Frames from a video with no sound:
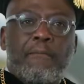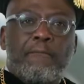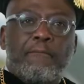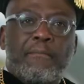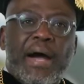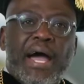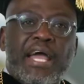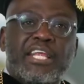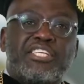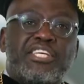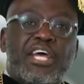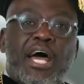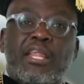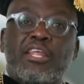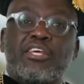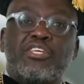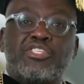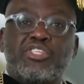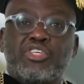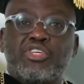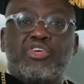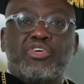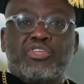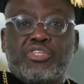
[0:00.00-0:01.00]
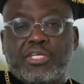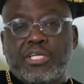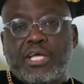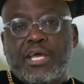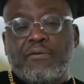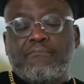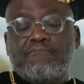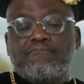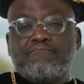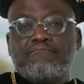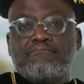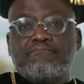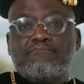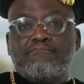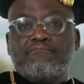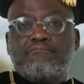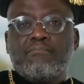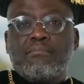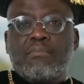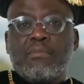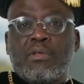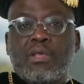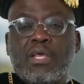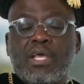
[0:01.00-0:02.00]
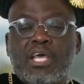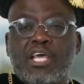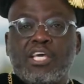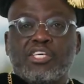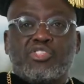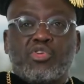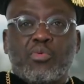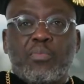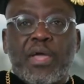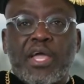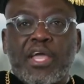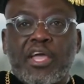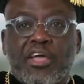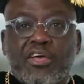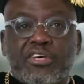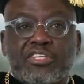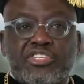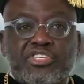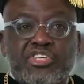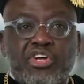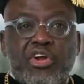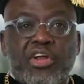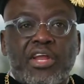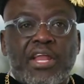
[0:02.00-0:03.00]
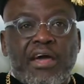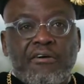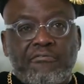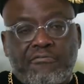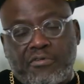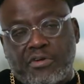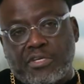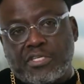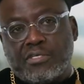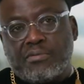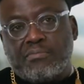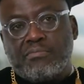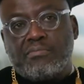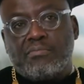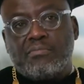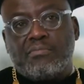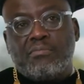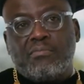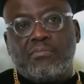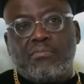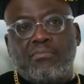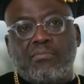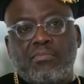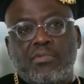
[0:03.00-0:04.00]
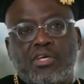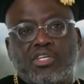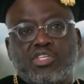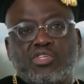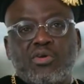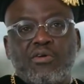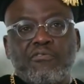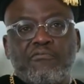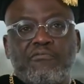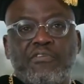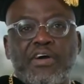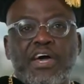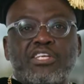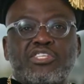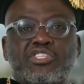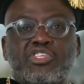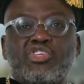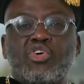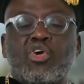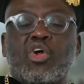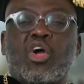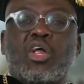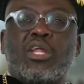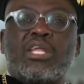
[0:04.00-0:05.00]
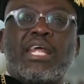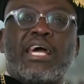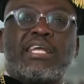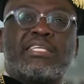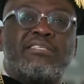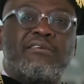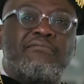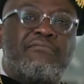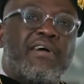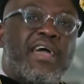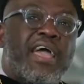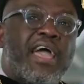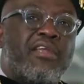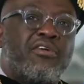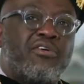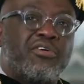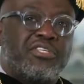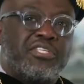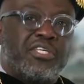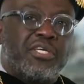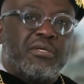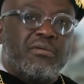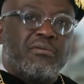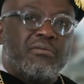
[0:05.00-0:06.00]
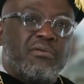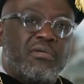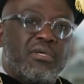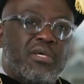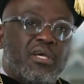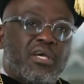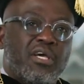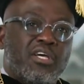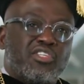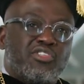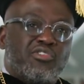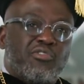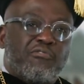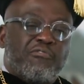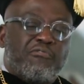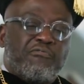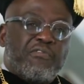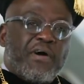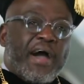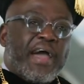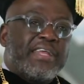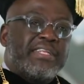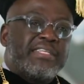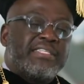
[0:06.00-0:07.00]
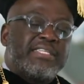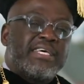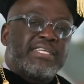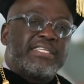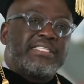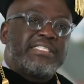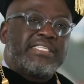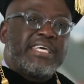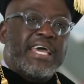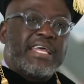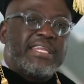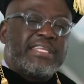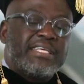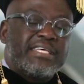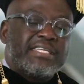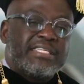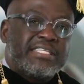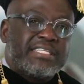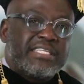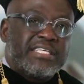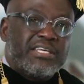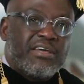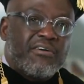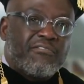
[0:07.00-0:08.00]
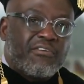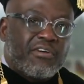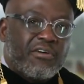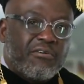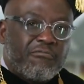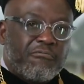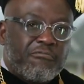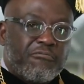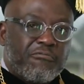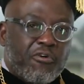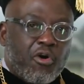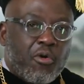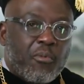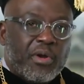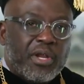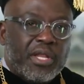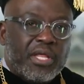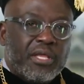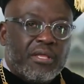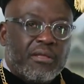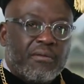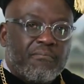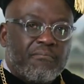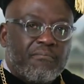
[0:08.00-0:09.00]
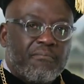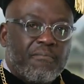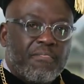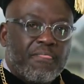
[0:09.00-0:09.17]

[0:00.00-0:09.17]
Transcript: My challenge to you today is to make a concerted effort to invest your collective energy to fight the tendency of conformity